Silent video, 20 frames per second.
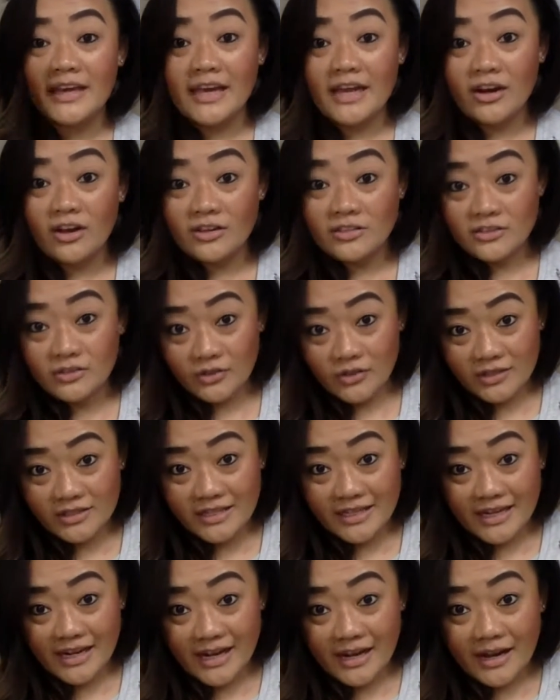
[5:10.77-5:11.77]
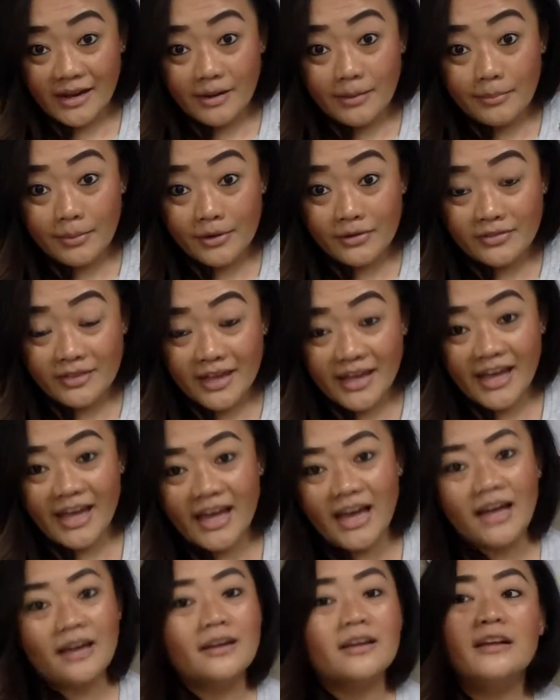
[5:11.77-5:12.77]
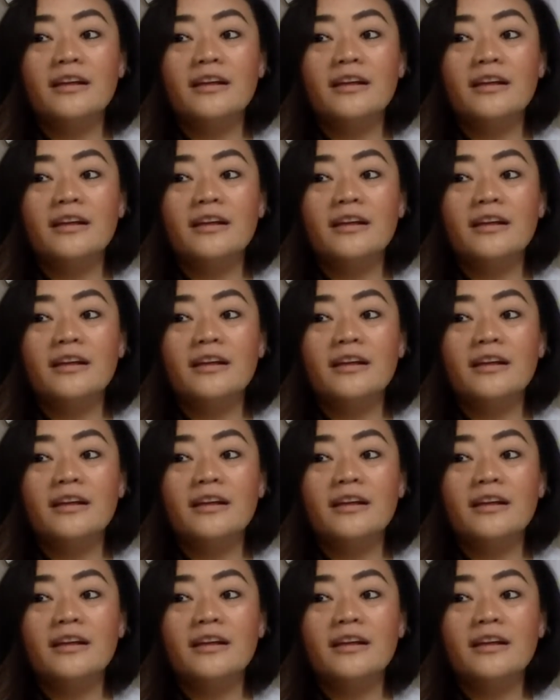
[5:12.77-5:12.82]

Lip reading: It also looks like a birthday hat.